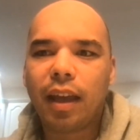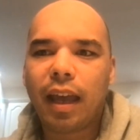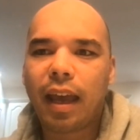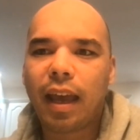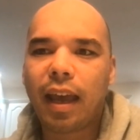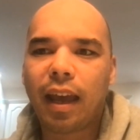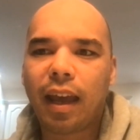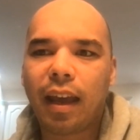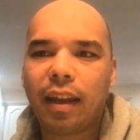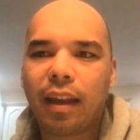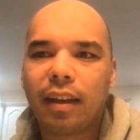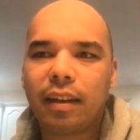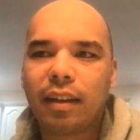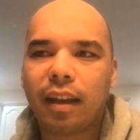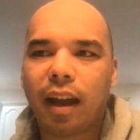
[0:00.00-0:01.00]

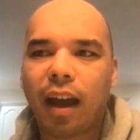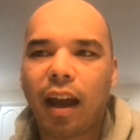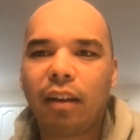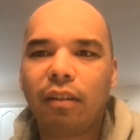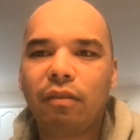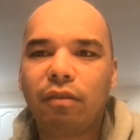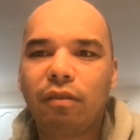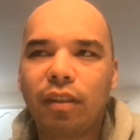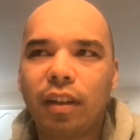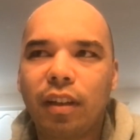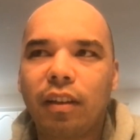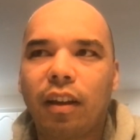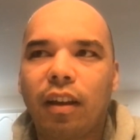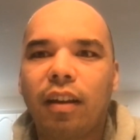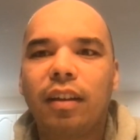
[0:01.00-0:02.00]
And I
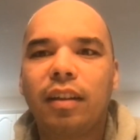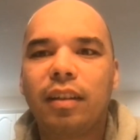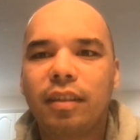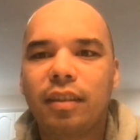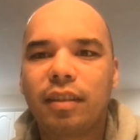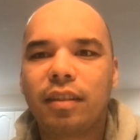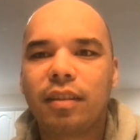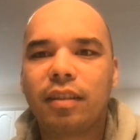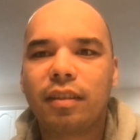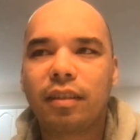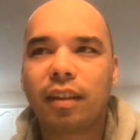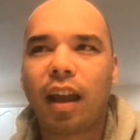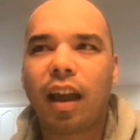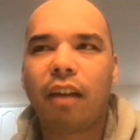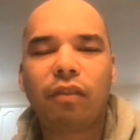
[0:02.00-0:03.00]
realize
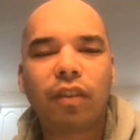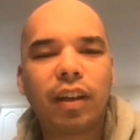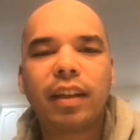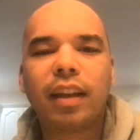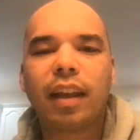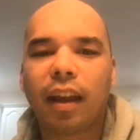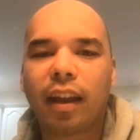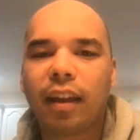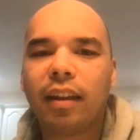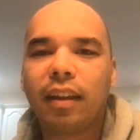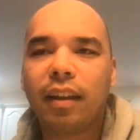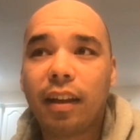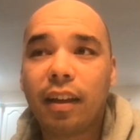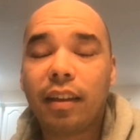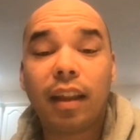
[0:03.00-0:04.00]
every day
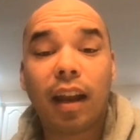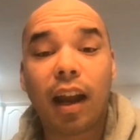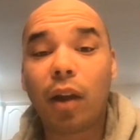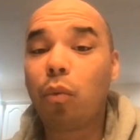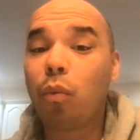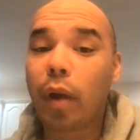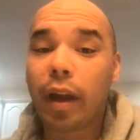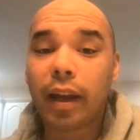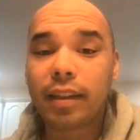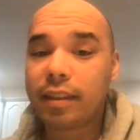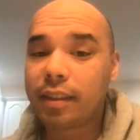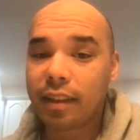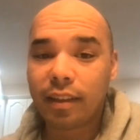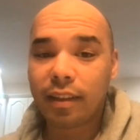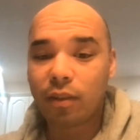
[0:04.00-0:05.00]
that I
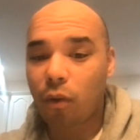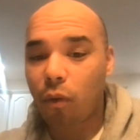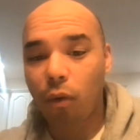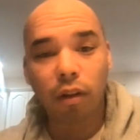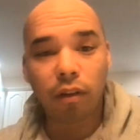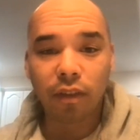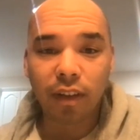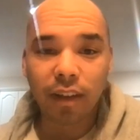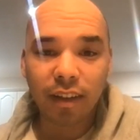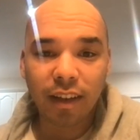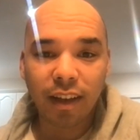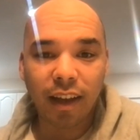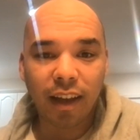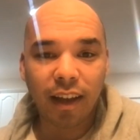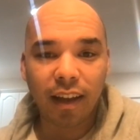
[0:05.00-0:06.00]
wasted all of it.
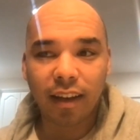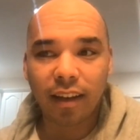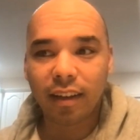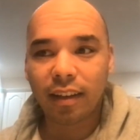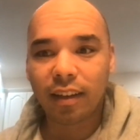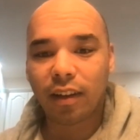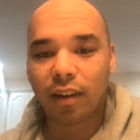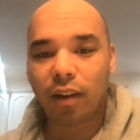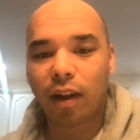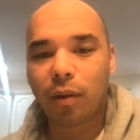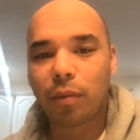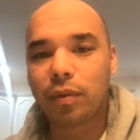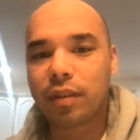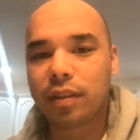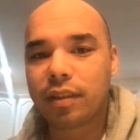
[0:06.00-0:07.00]
And, I
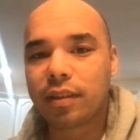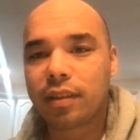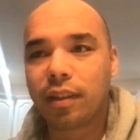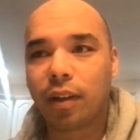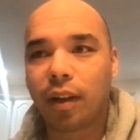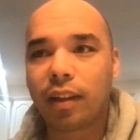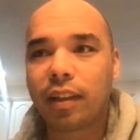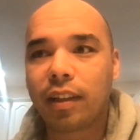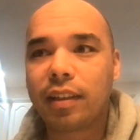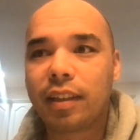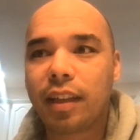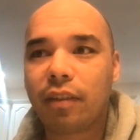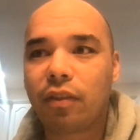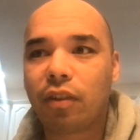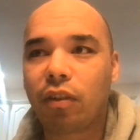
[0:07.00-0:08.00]
didn't
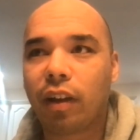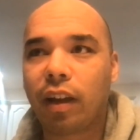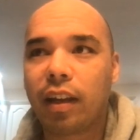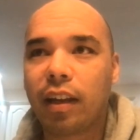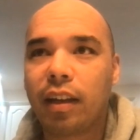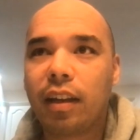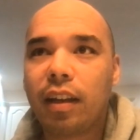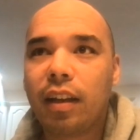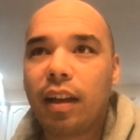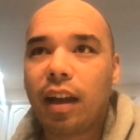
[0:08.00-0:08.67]
take it for granted.